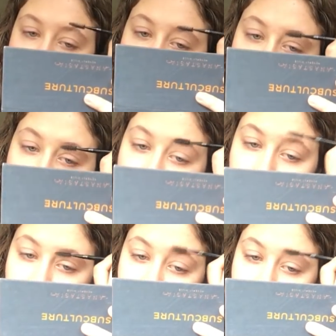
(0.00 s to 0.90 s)

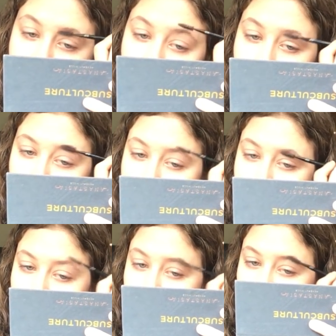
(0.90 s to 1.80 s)
But yeah,
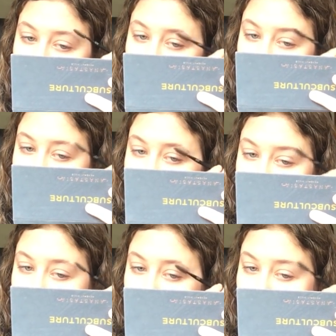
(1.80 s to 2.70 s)
so the summer
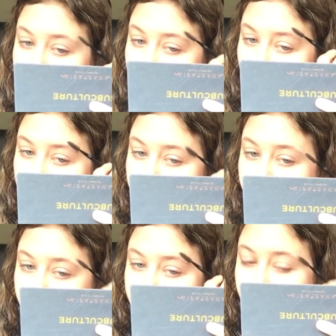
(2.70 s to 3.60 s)
should be good though. I'm
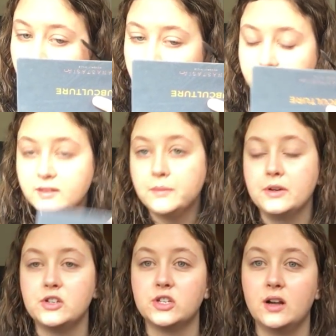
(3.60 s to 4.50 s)
really excited about
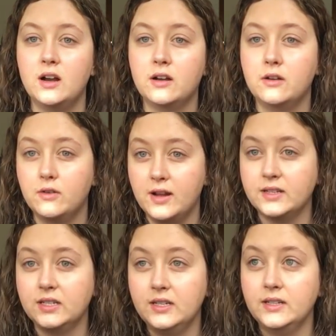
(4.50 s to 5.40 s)
summer in Chicago.
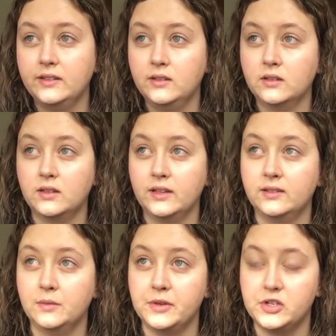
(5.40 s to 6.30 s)
Granted, it doesn't look like
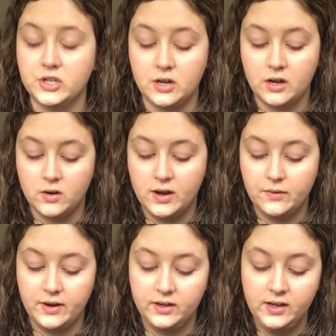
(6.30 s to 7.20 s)
summer in Chicago
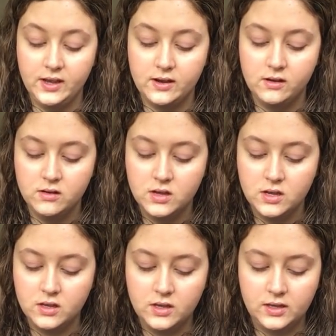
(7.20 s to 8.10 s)
out right now.
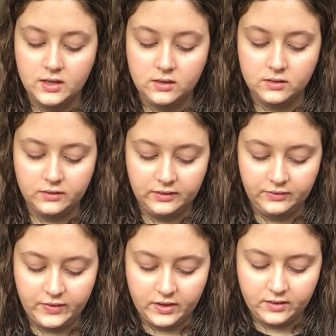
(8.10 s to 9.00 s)
It
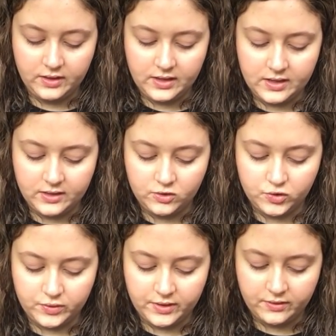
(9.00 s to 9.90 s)
looks very
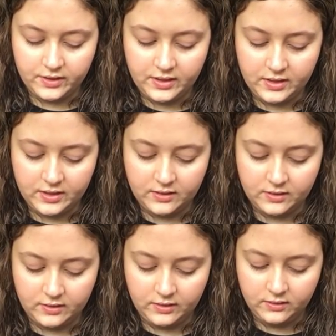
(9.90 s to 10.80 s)
dreary,
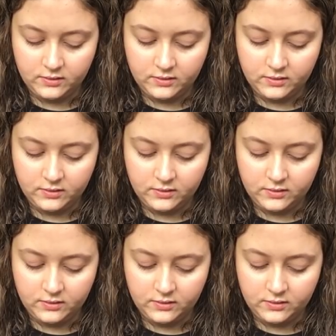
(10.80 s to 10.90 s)
and